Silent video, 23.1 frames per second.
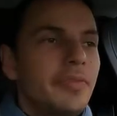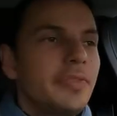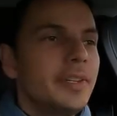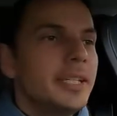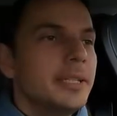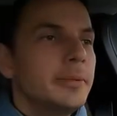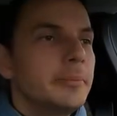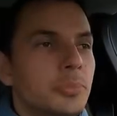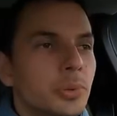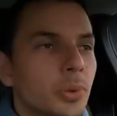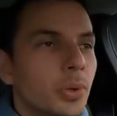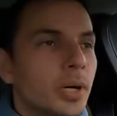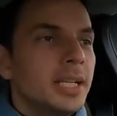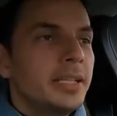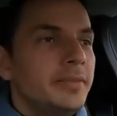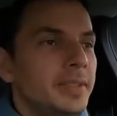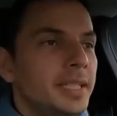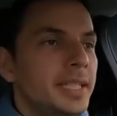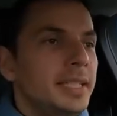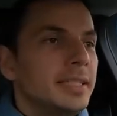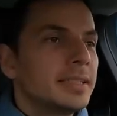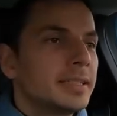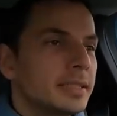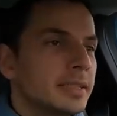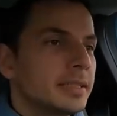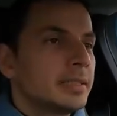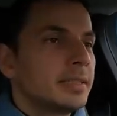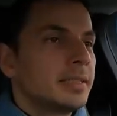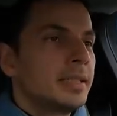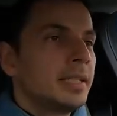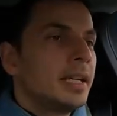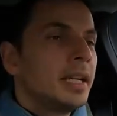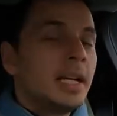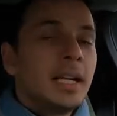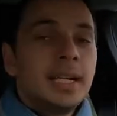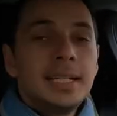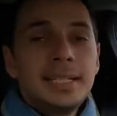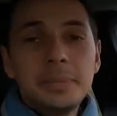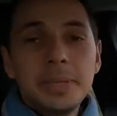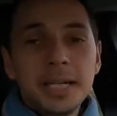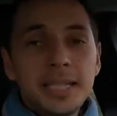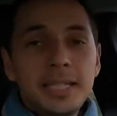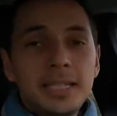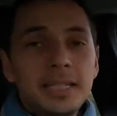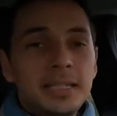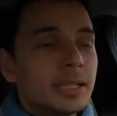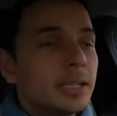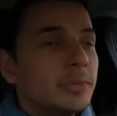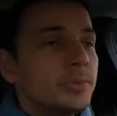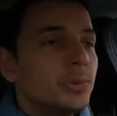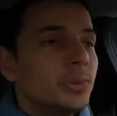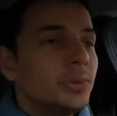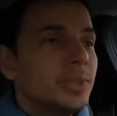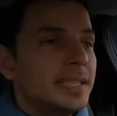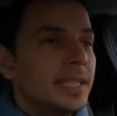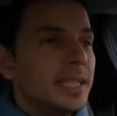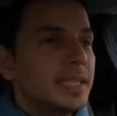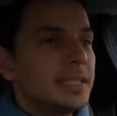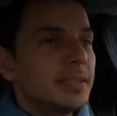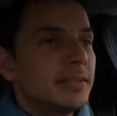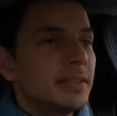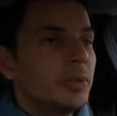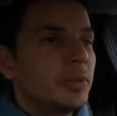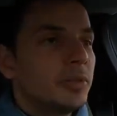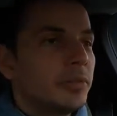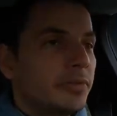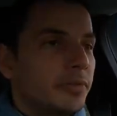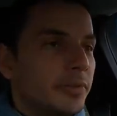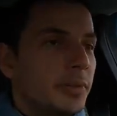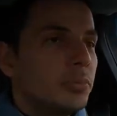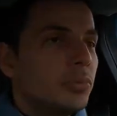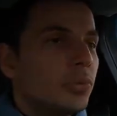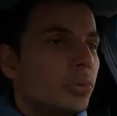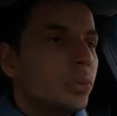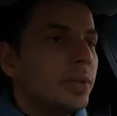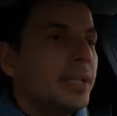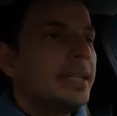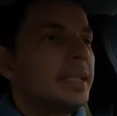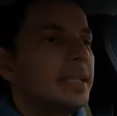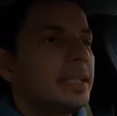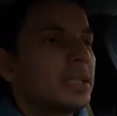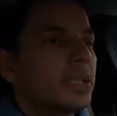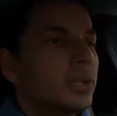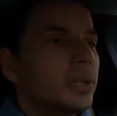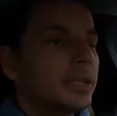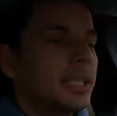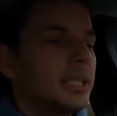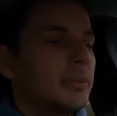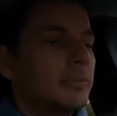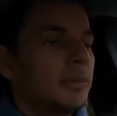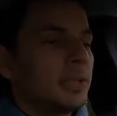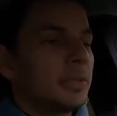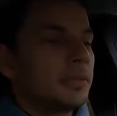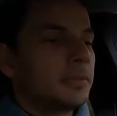The hybrid, like I was saying, is really made for driving calmly.